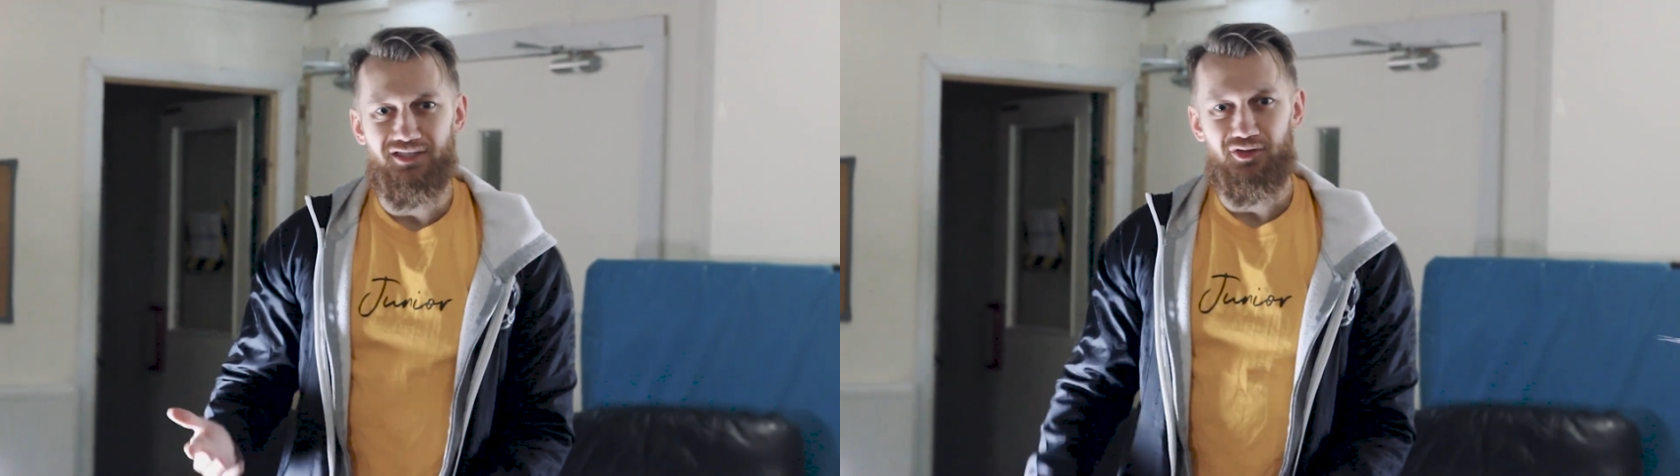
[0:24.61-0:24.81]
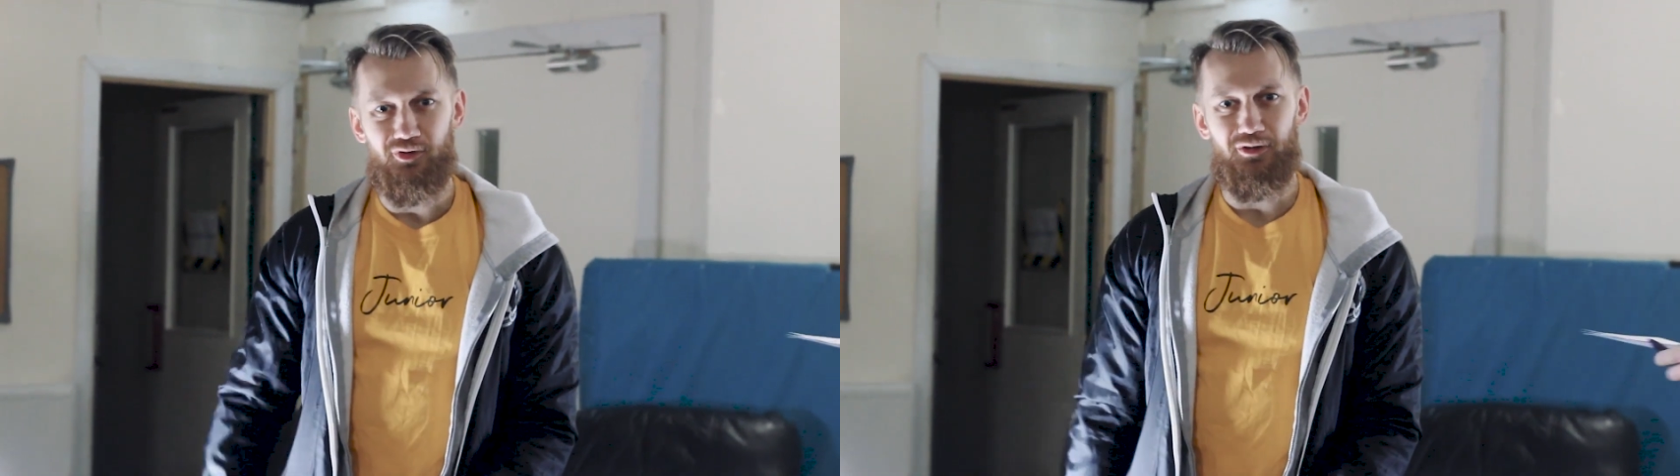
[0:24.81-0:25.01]

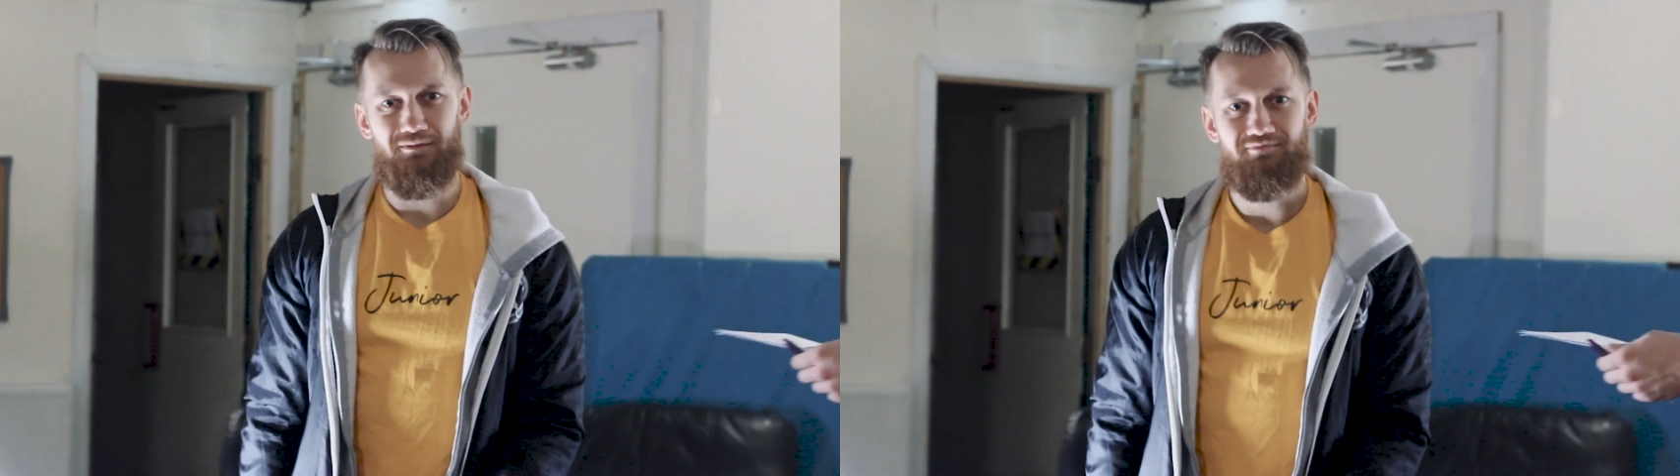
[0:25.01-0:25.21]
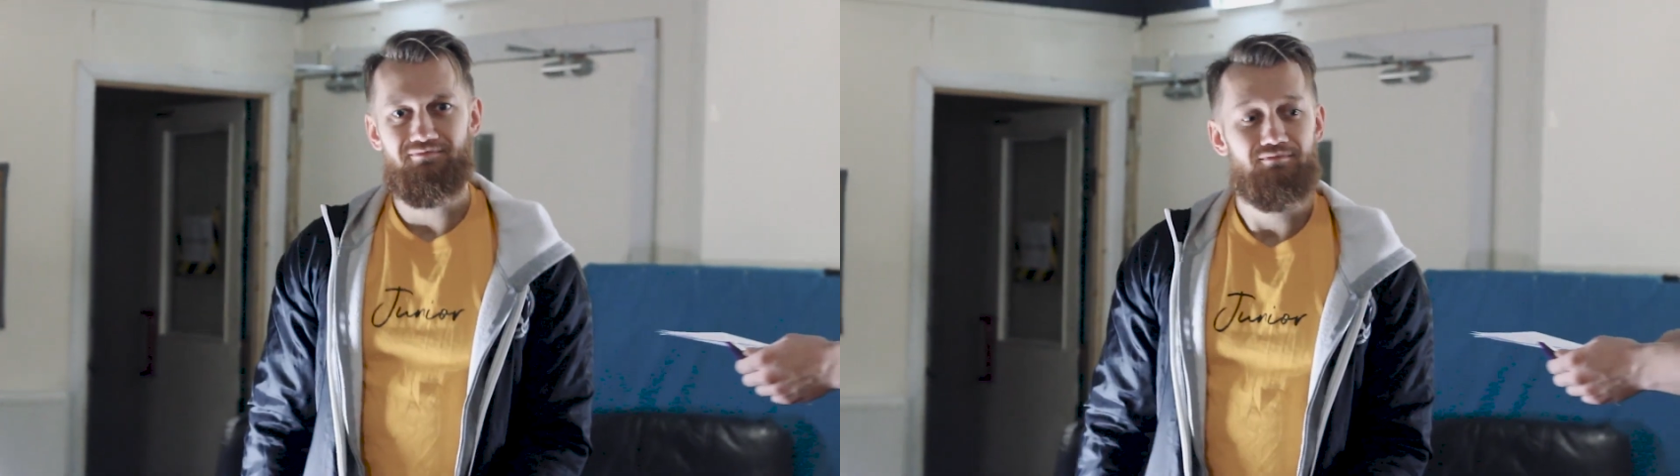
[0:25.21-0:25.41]
high
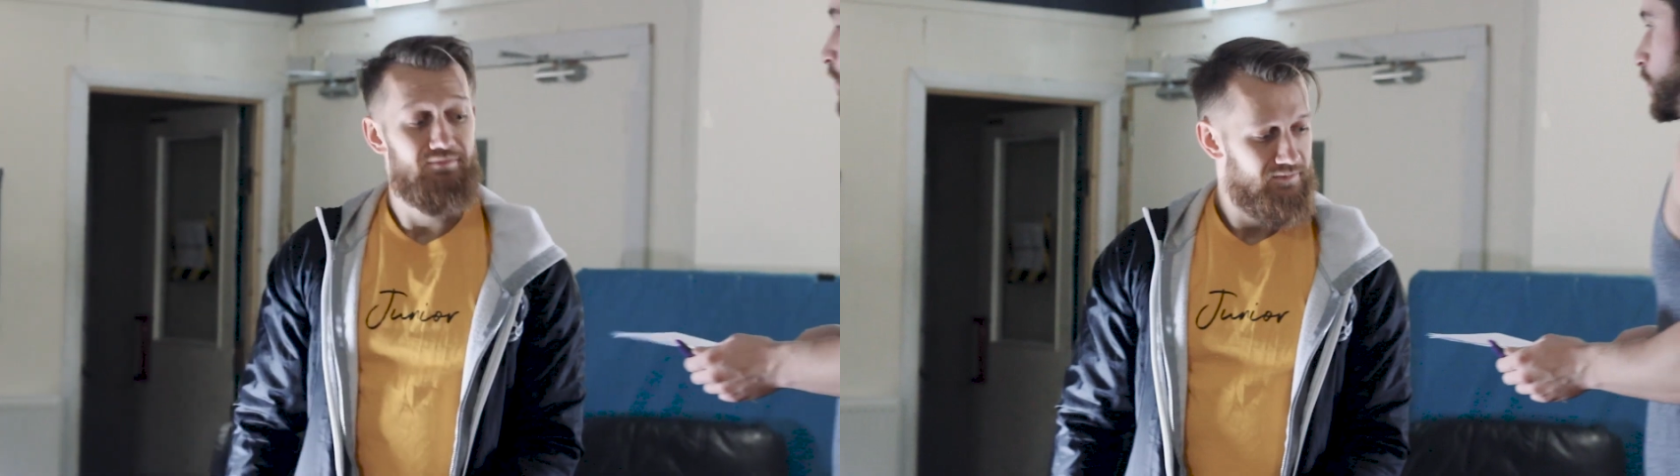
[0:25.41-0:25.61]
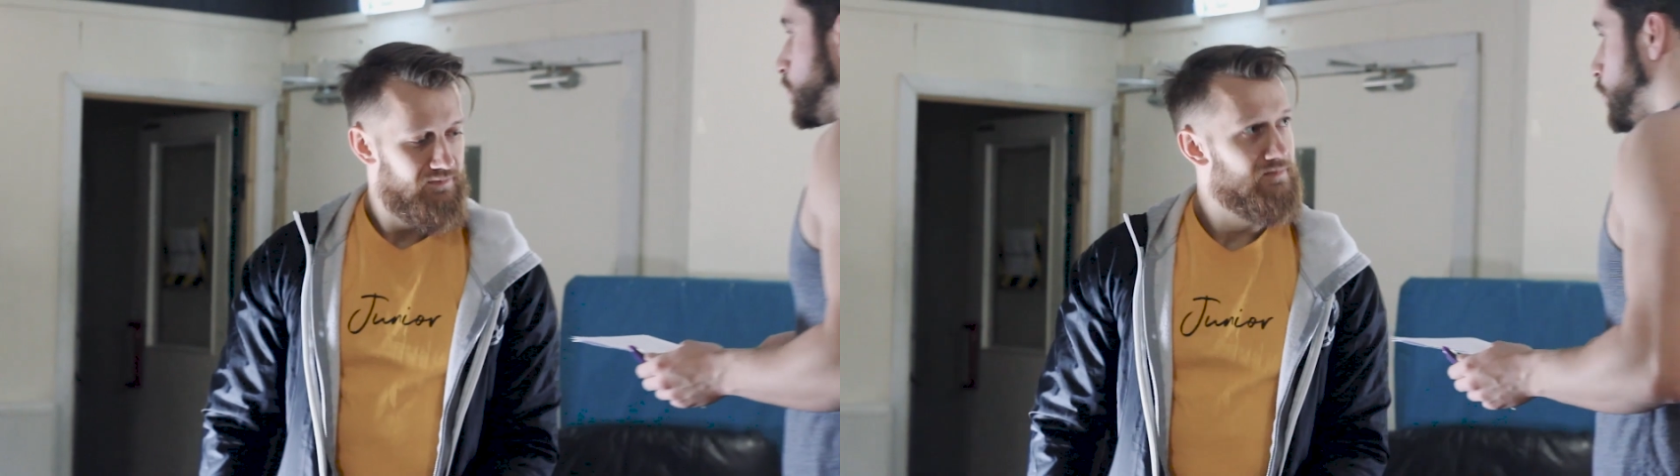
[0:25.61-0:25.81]
school.
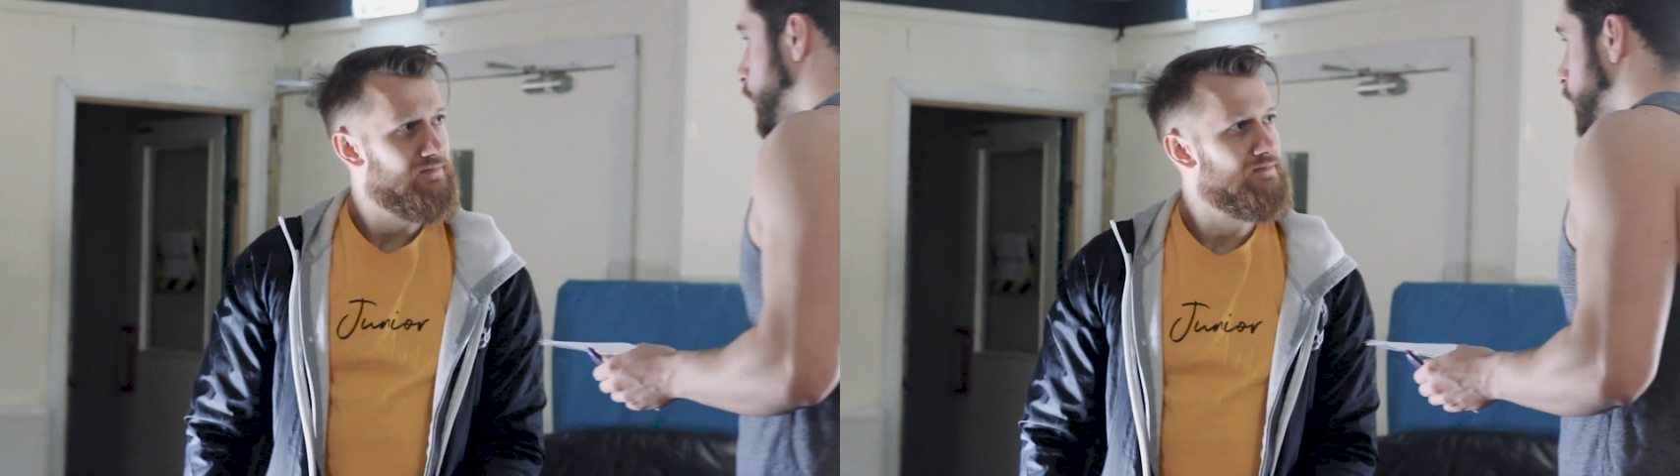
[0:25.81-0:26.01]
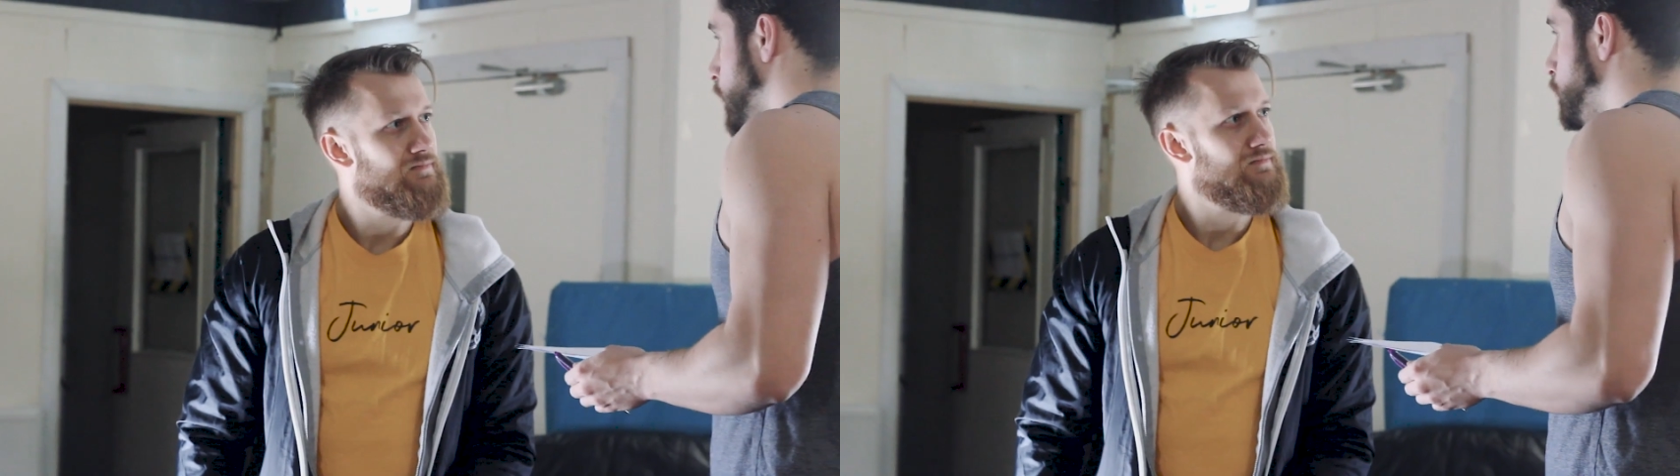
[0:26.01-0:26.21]

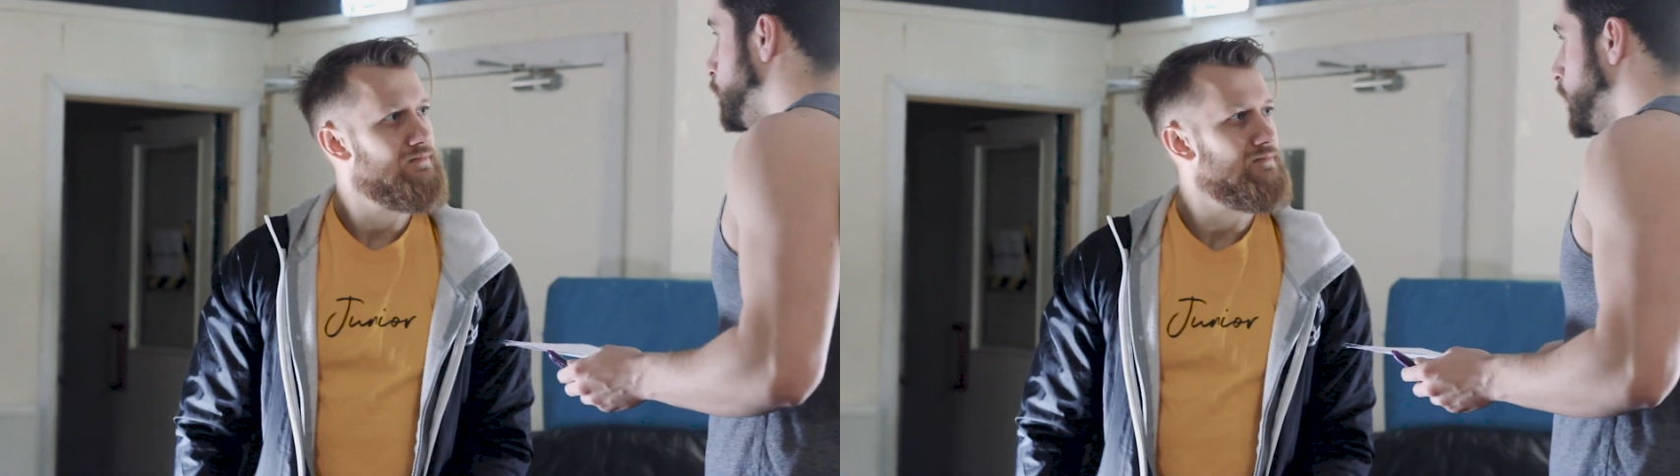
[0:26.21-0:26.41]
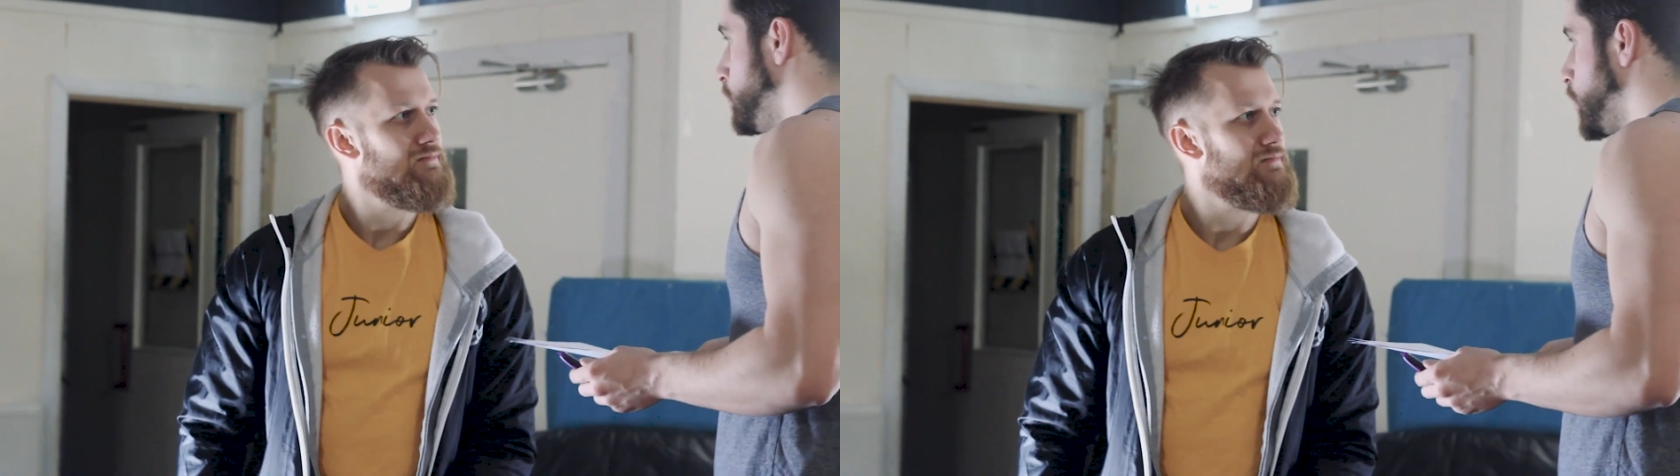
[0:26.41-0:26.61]
Sorry, would it be